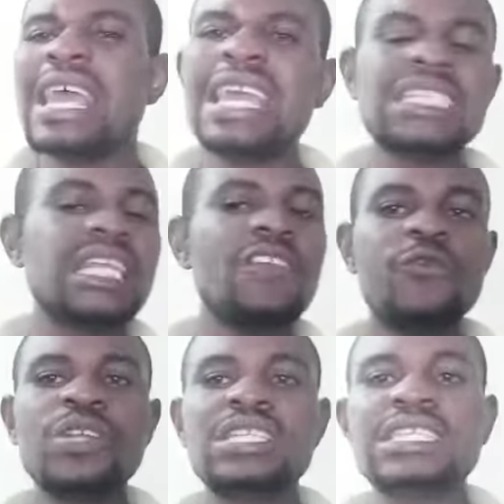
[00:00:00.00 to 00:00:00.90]
and if
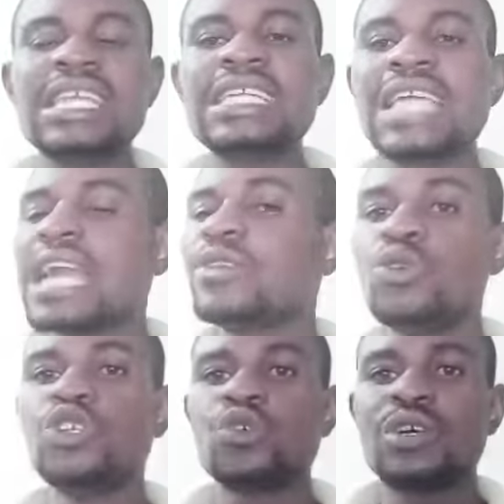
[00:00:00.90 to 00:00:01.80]
we detect
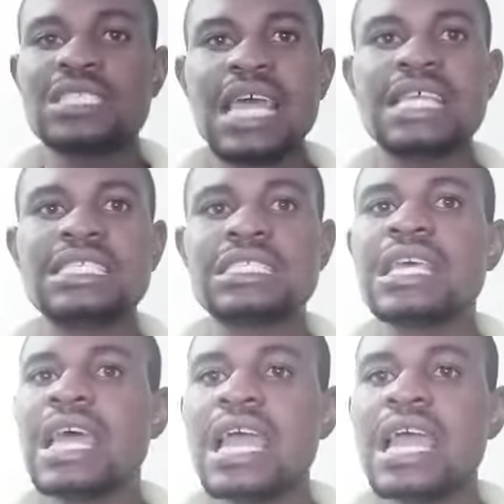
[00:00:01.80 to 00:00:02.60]
unusual signs